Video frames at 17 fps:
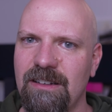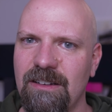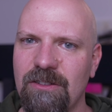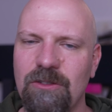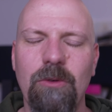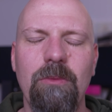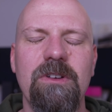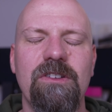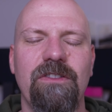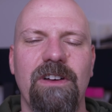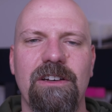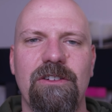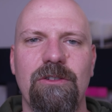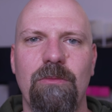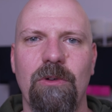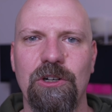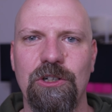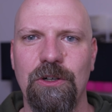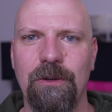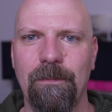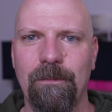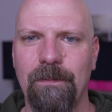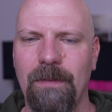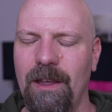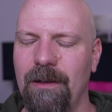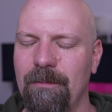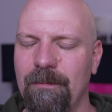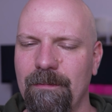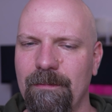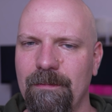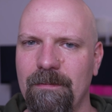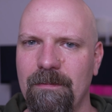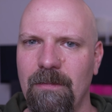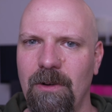it's always fun to watch her.
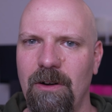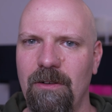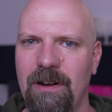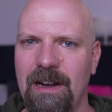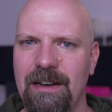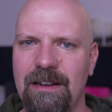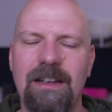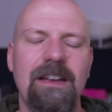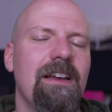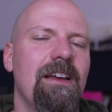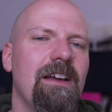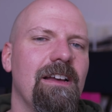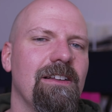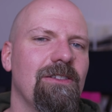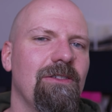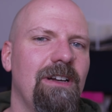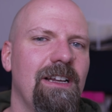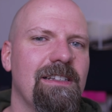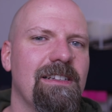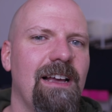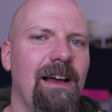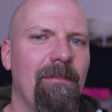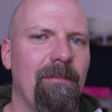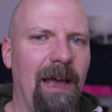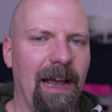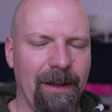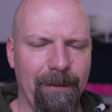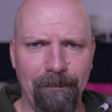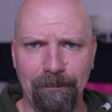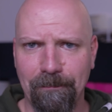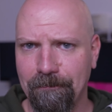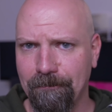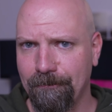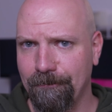Alright, so let's come back.
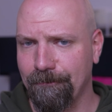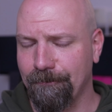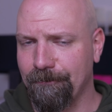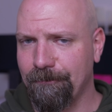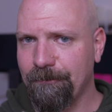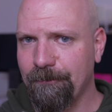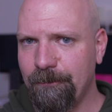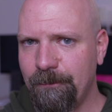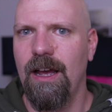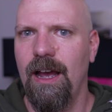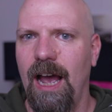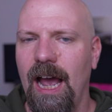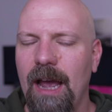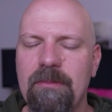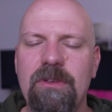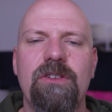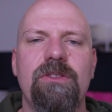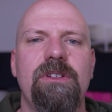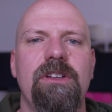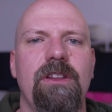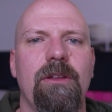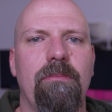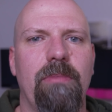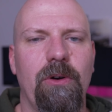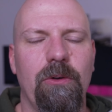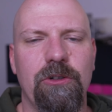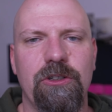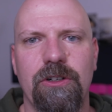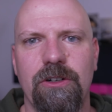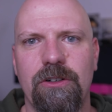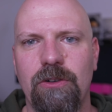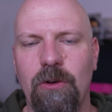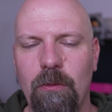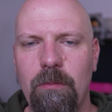I'm using the
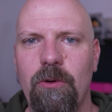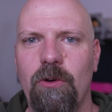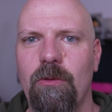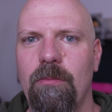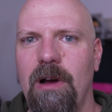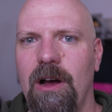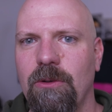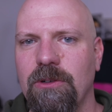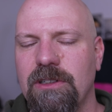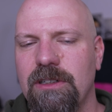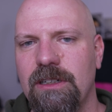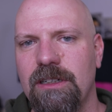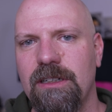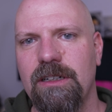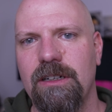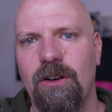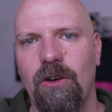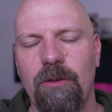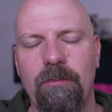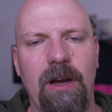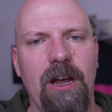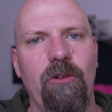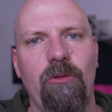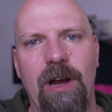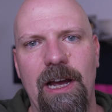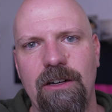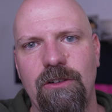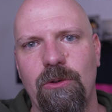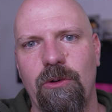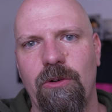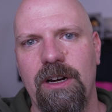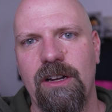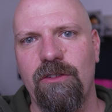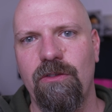Proshot GoPro mount on my Arai
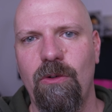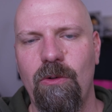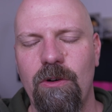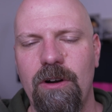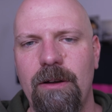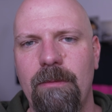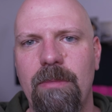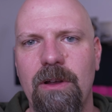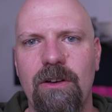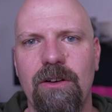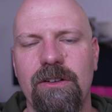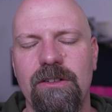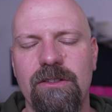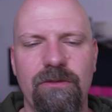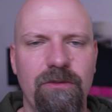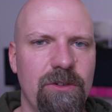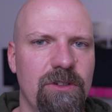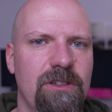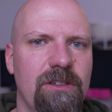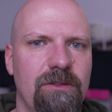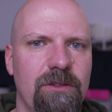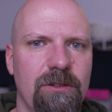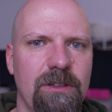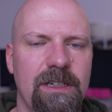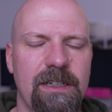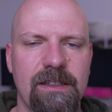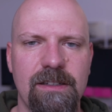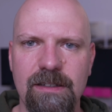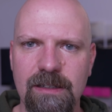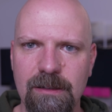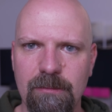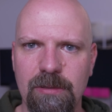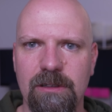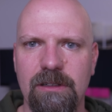Tour X4 because first of all it's
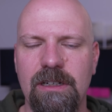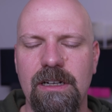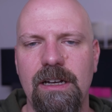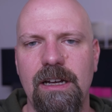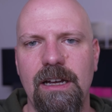simple.